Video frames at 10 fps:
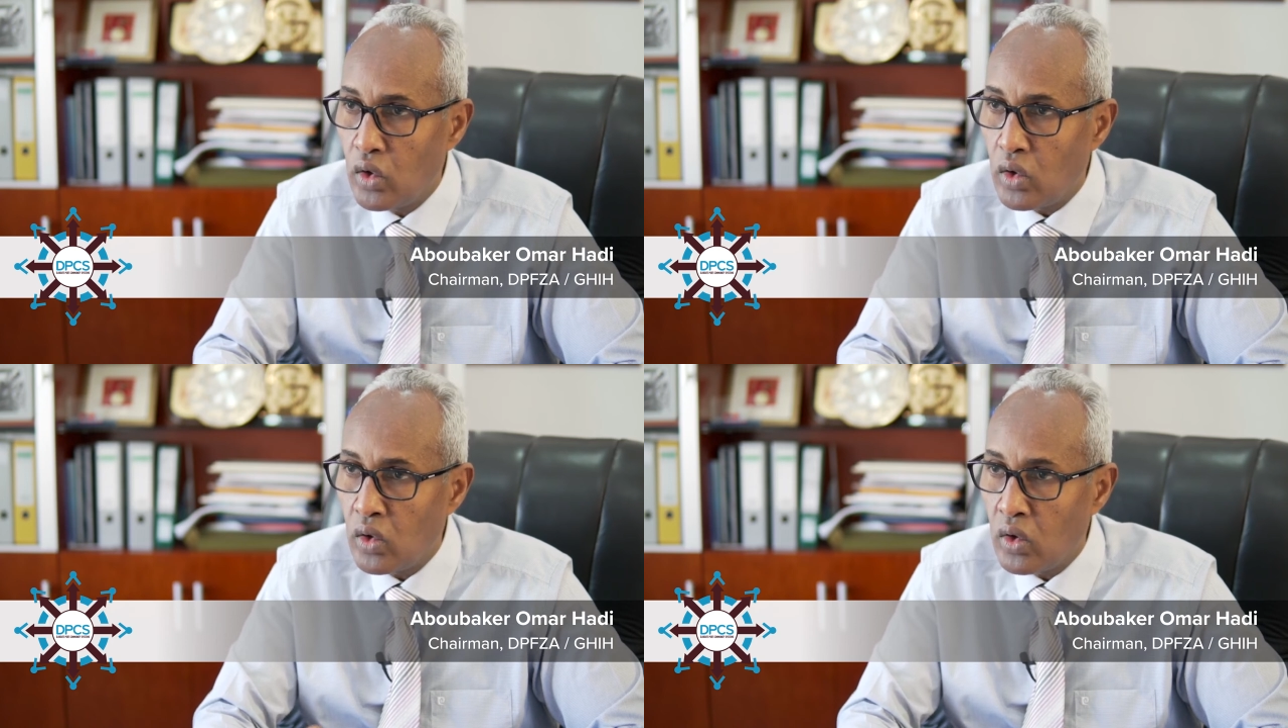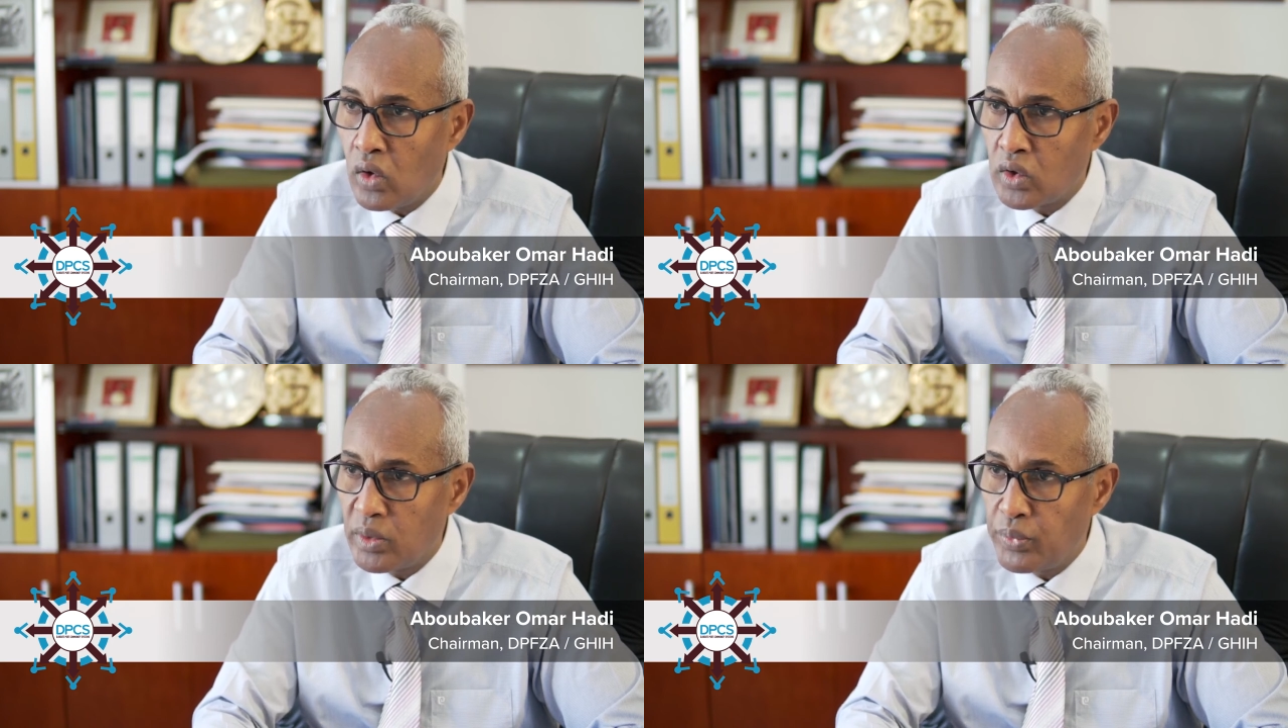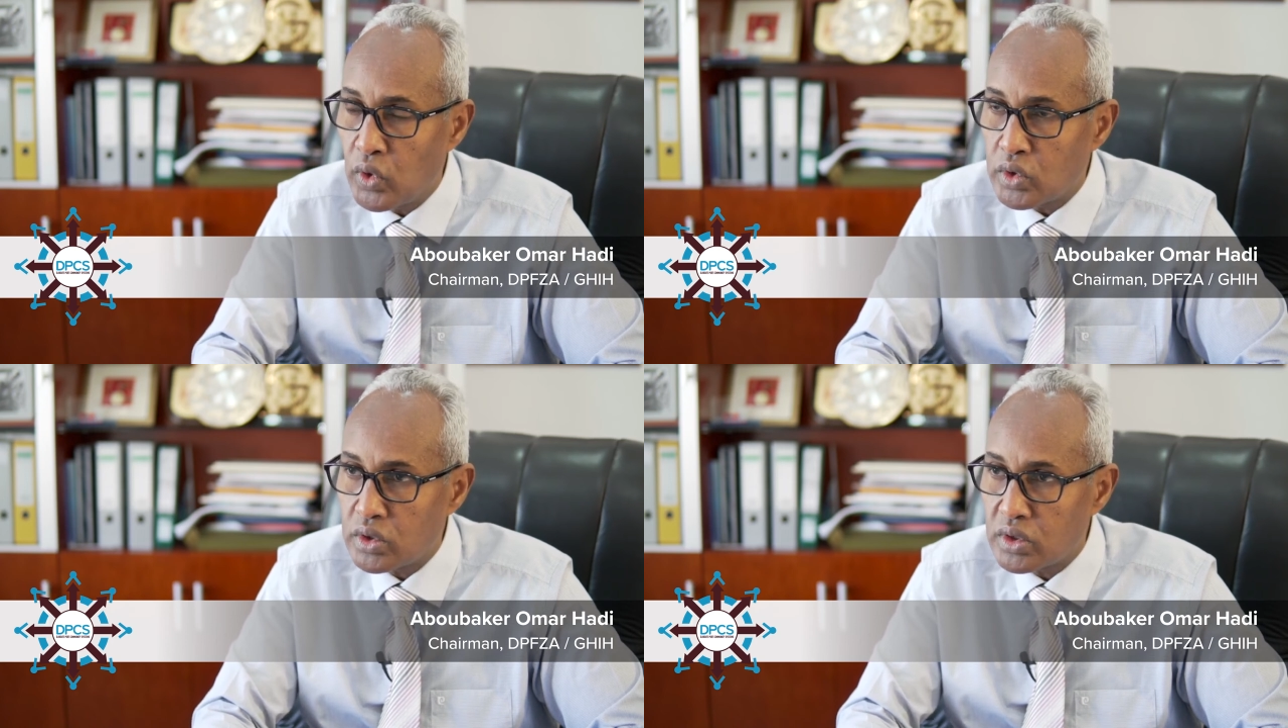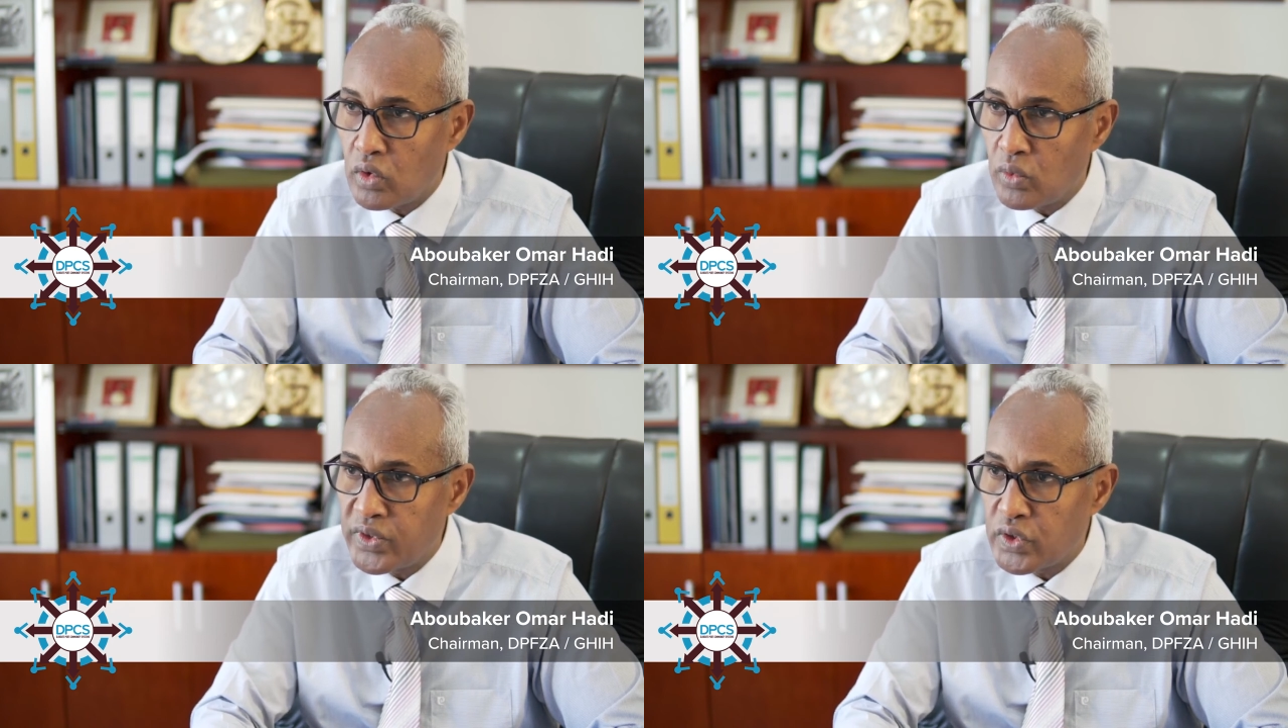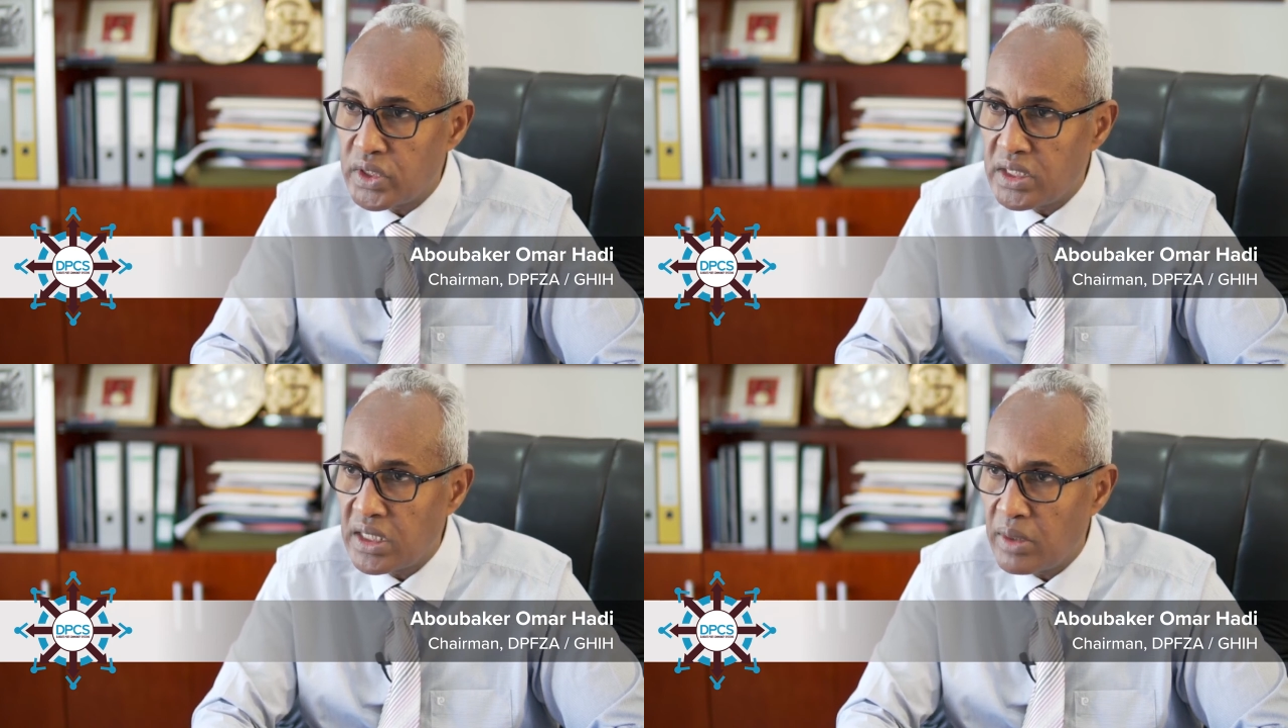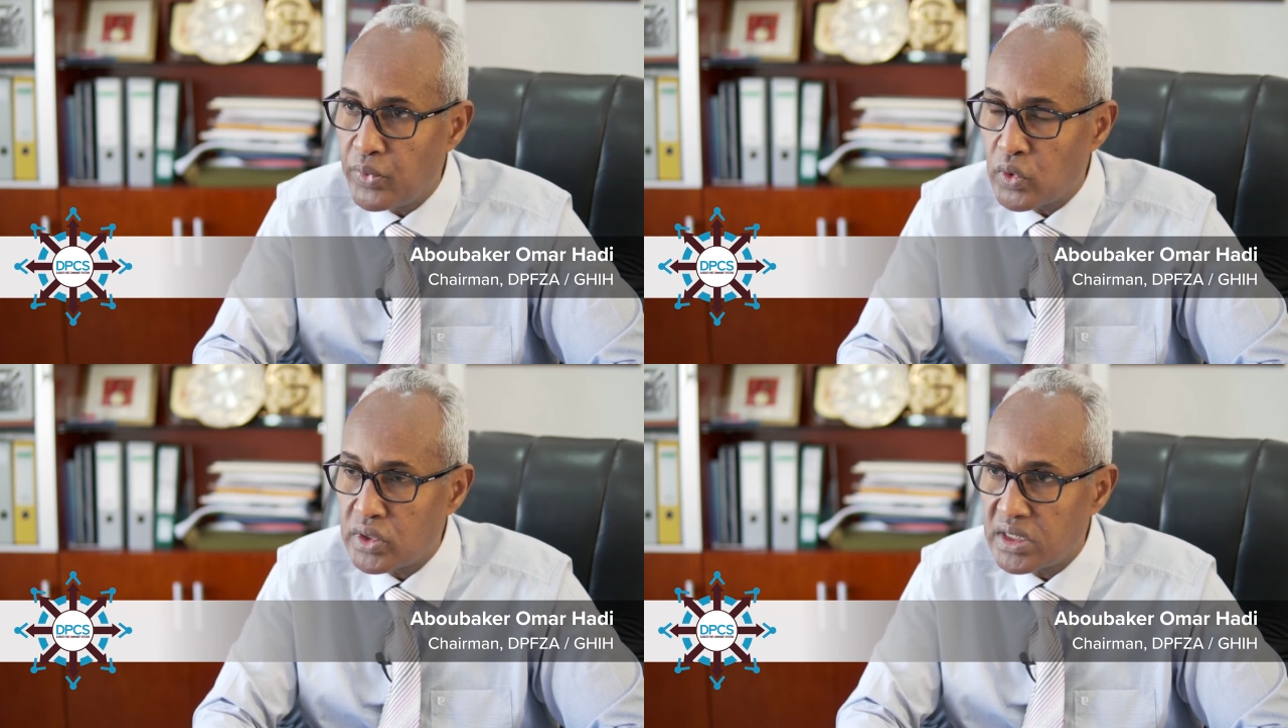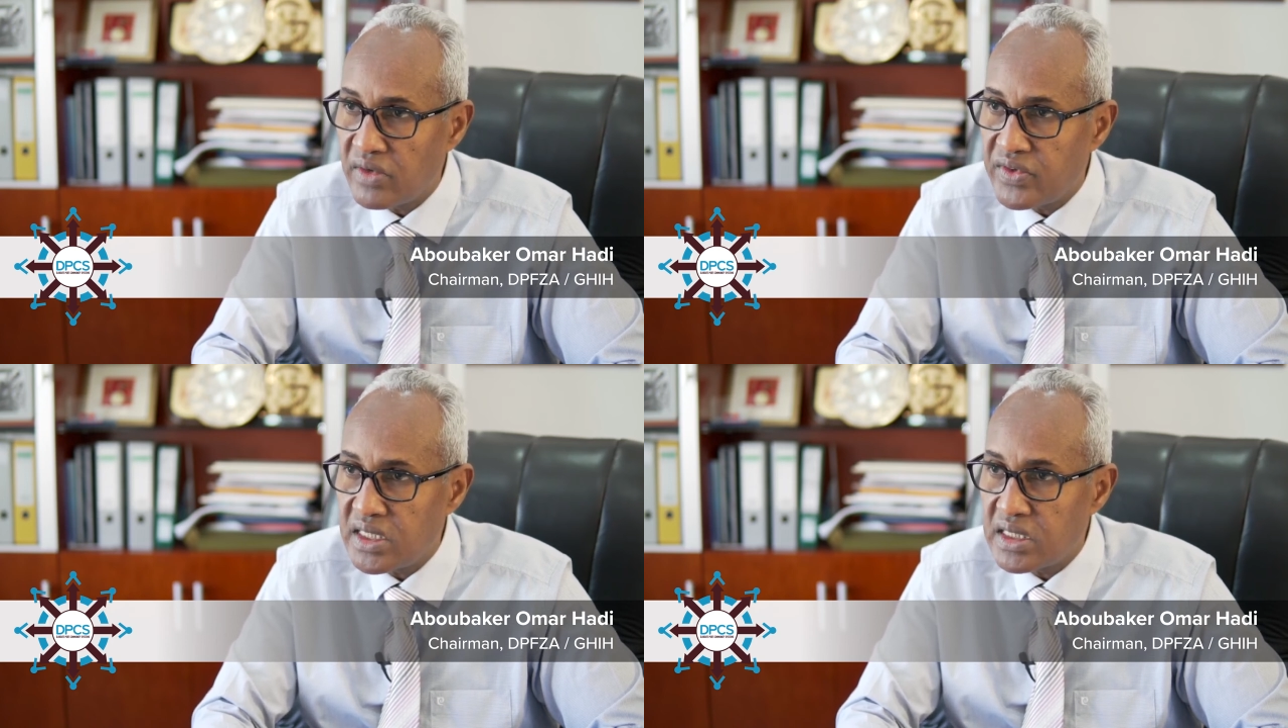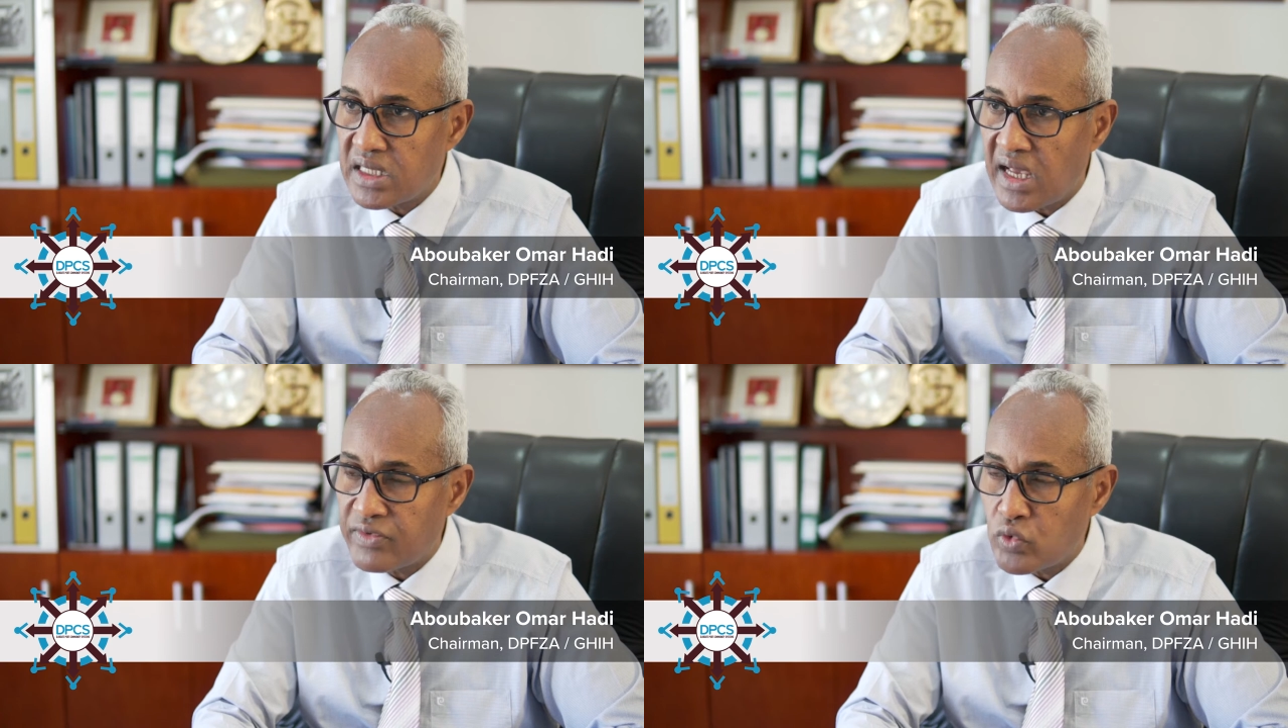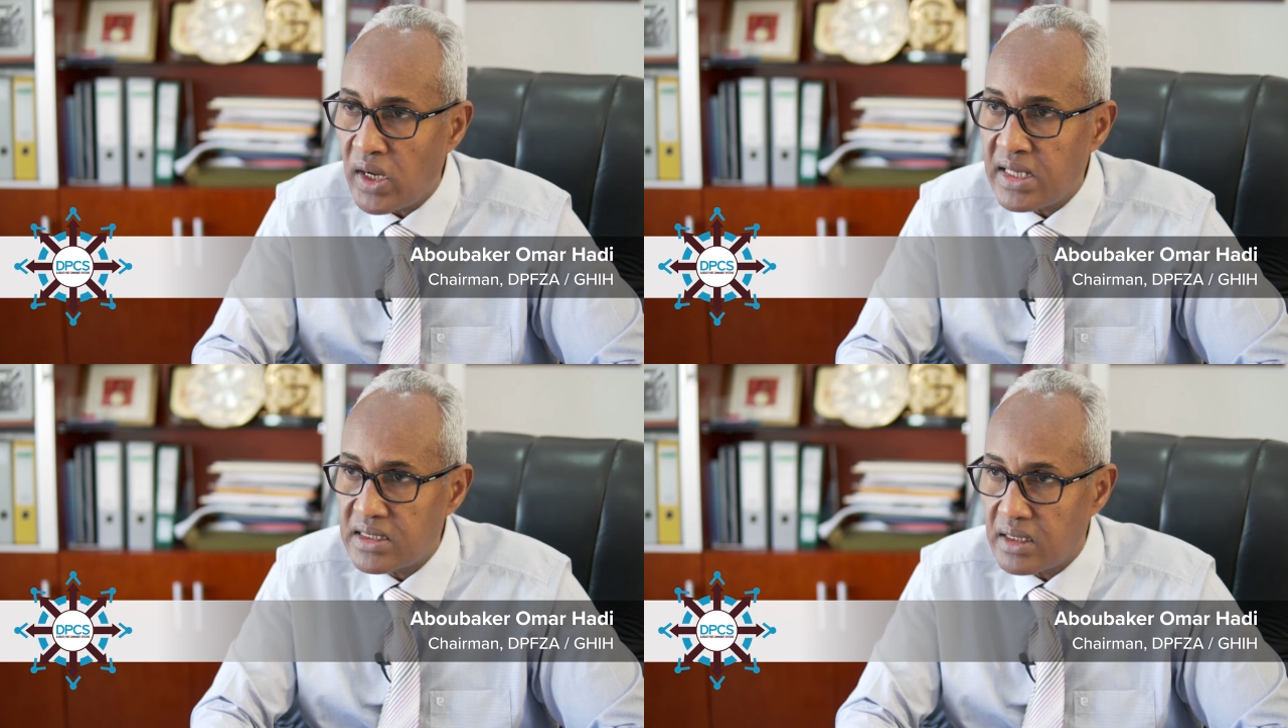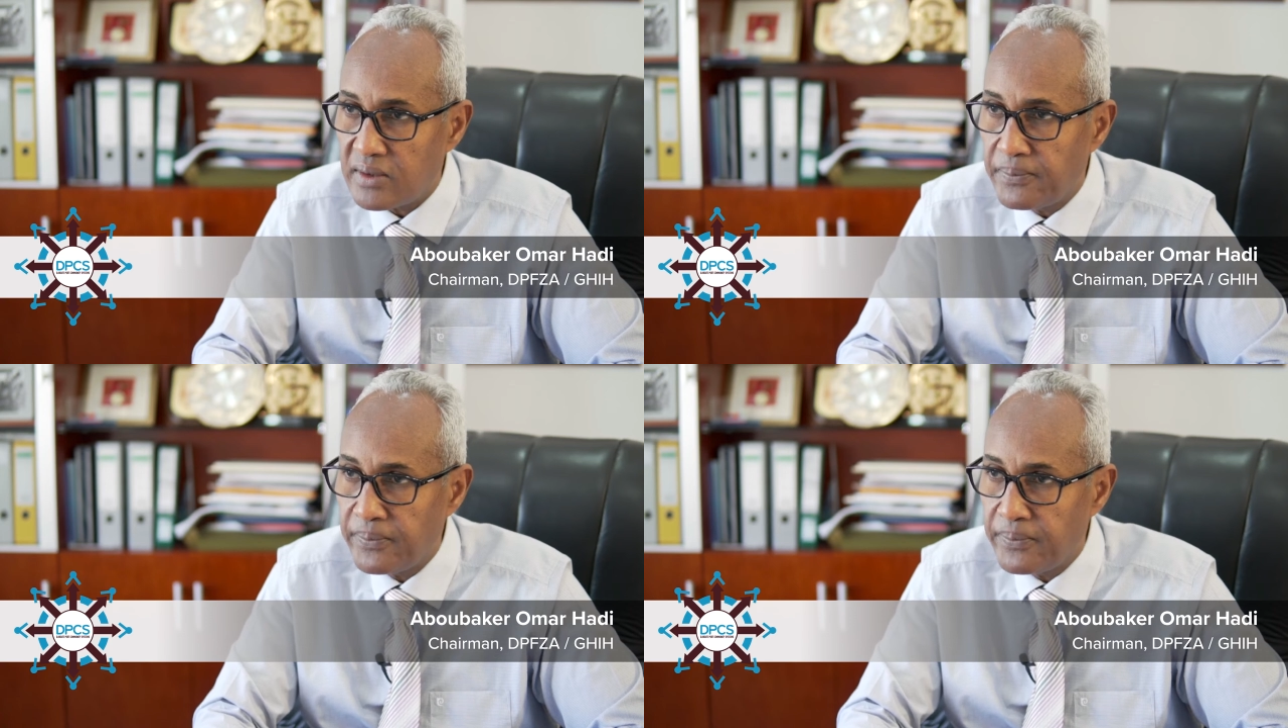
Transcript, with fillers: all the ports community and port services have to answer,